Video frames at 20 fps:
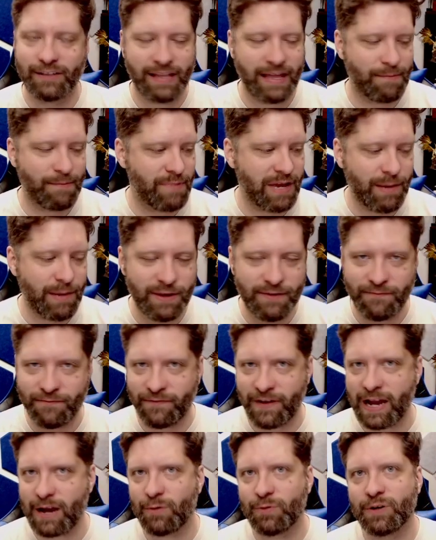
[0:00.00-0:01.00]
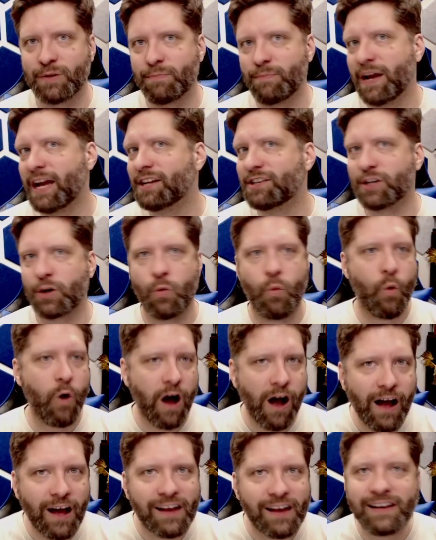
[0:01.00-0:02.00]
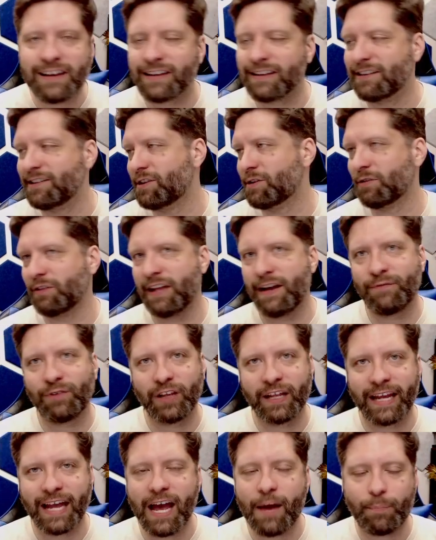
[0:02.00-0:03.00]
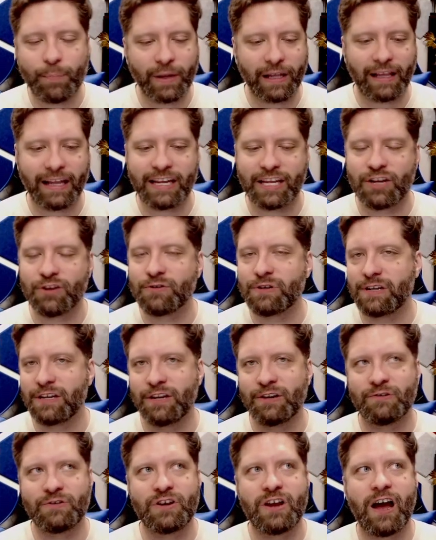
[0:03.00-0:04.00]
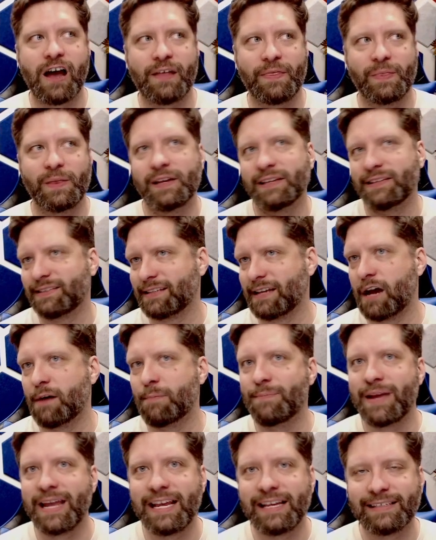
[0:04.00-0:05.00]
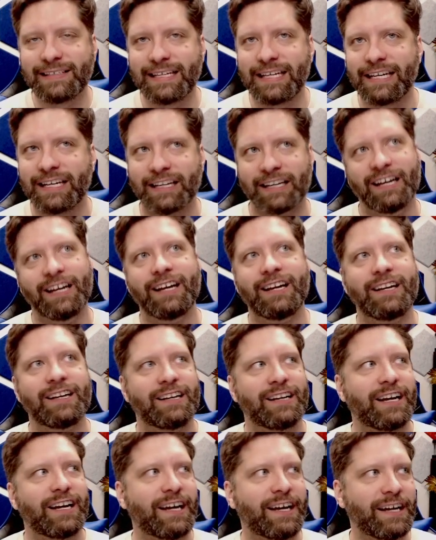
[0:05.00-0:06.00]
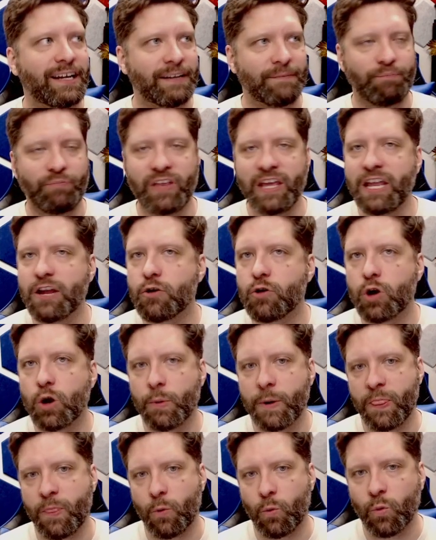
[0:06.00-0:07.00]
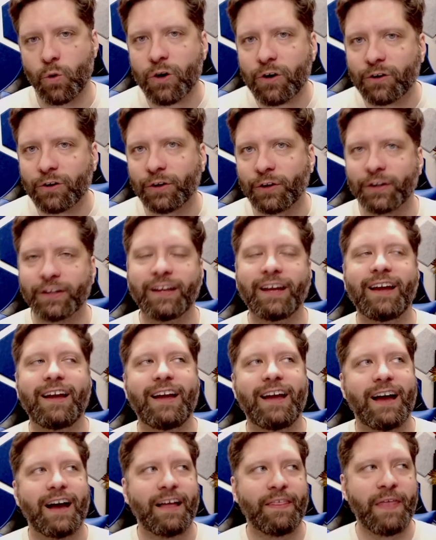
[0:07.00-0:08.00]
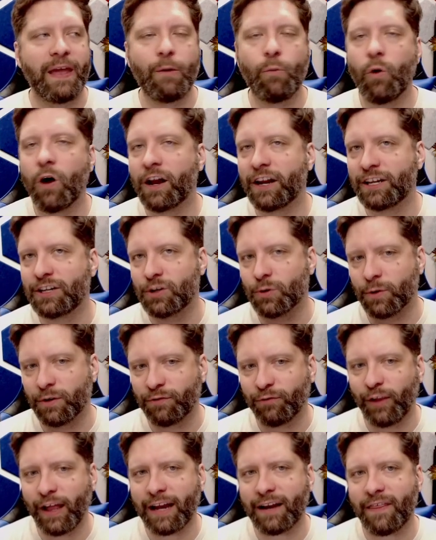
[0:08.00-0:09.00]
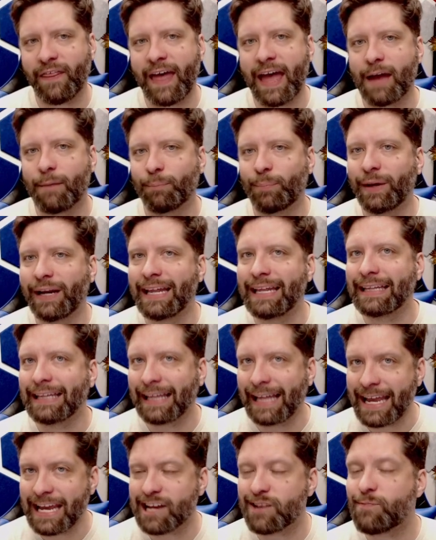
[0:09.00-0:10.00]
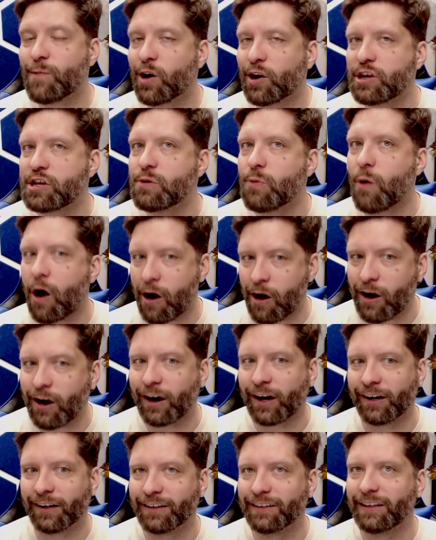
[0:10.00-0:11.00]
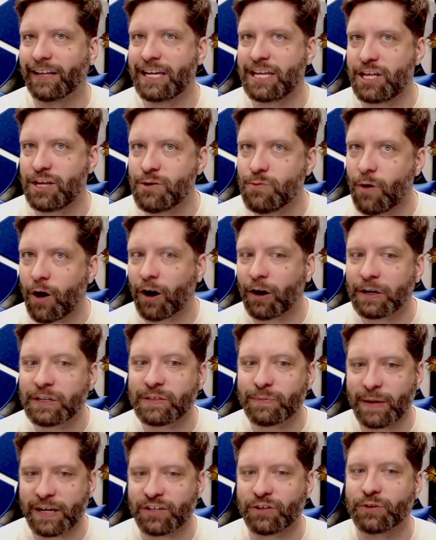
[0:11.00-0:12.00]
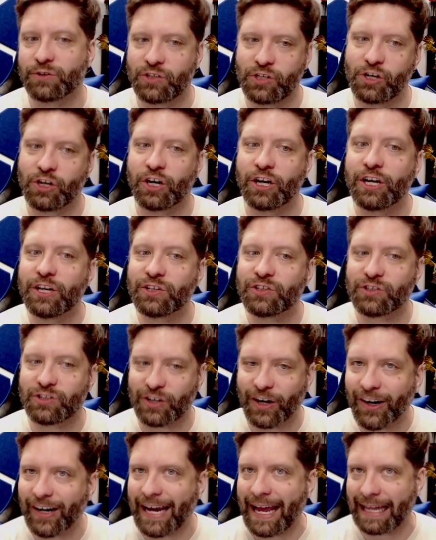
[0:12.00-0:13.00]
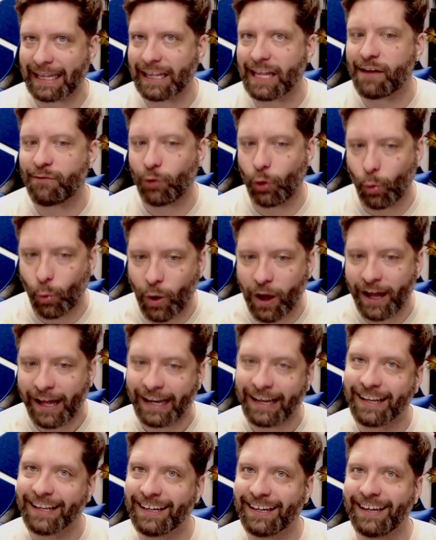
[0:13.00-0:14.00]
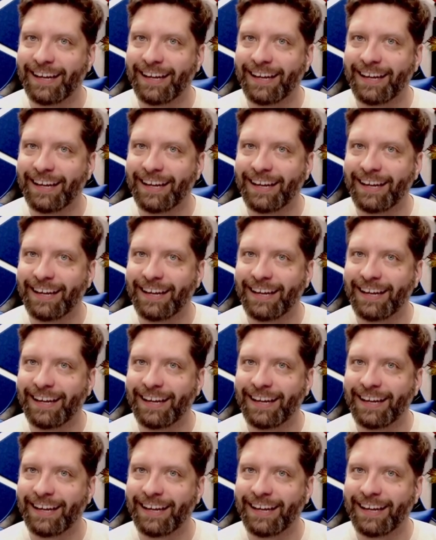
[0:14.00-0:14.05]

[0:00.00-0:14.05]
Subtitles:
that maybe found a magic wand and you're leveling up, but like you're not this amazing hero in the world. They wanted to reflect that, but in Lankhmar you are. Like, you are special. So you're going to start at level 1.